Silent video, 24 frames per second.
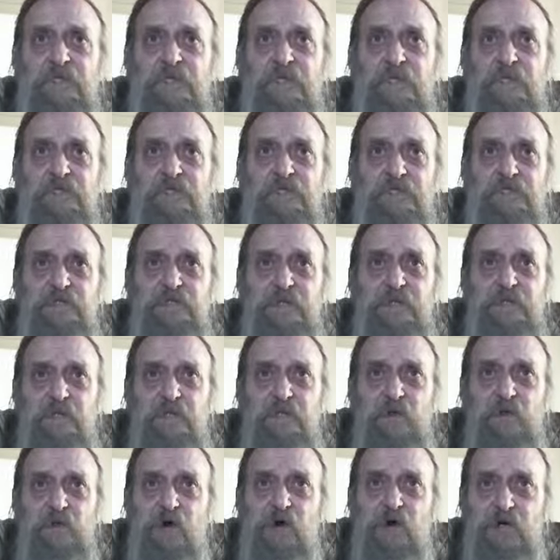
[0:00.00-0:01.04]
And so
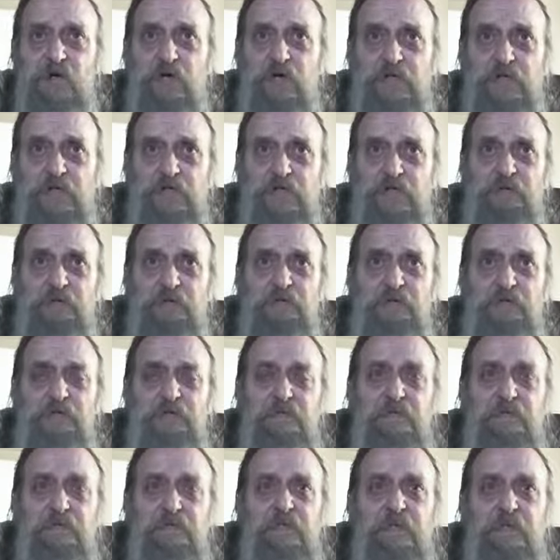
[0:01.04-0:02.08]
I'm working,
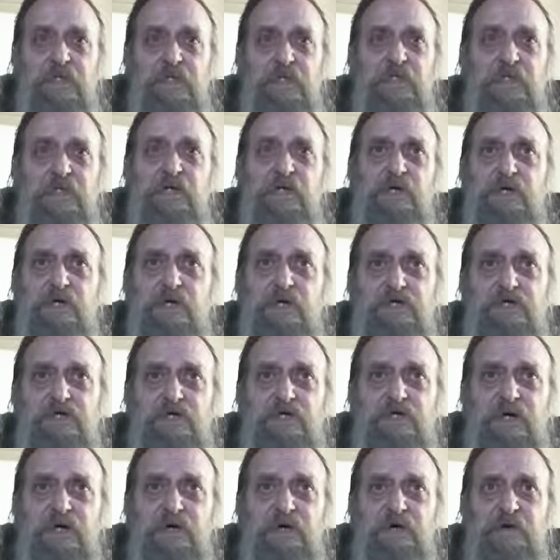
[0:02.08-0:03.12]
working
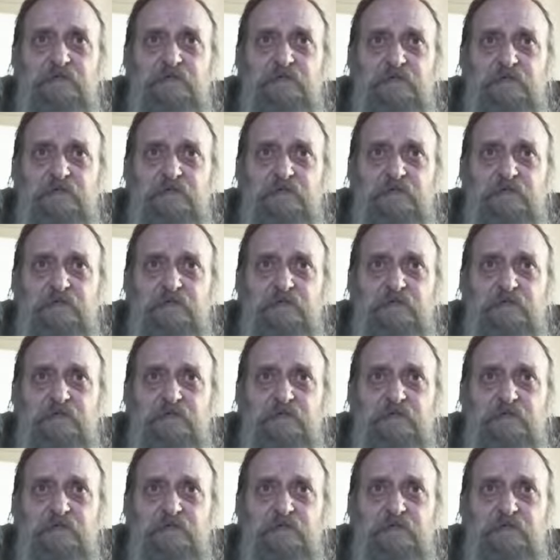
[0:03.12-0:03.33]
nonstop.